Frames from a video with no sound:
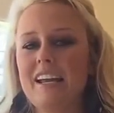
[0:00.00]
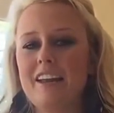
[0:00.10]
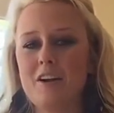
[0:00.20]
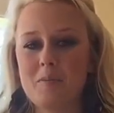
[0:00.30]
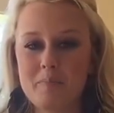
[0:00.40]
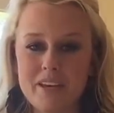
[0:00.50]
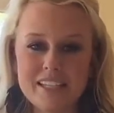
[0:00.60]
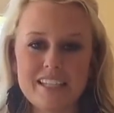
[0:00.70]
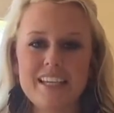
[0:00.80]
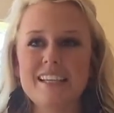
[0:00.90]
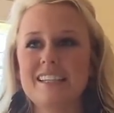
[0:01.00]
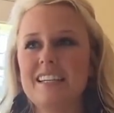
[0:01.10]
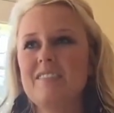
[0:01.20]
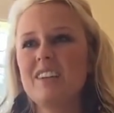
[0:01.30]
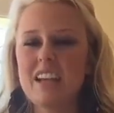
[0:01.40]
and our business and
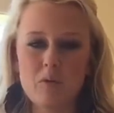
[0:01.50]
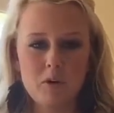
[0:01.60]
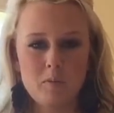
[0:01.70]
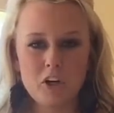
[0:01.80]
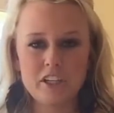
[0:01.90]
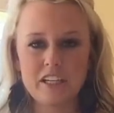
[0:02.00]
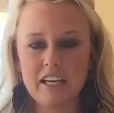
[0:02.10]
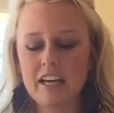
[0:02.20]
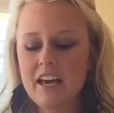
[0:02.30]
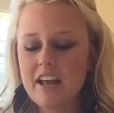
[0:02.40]
even network marketing.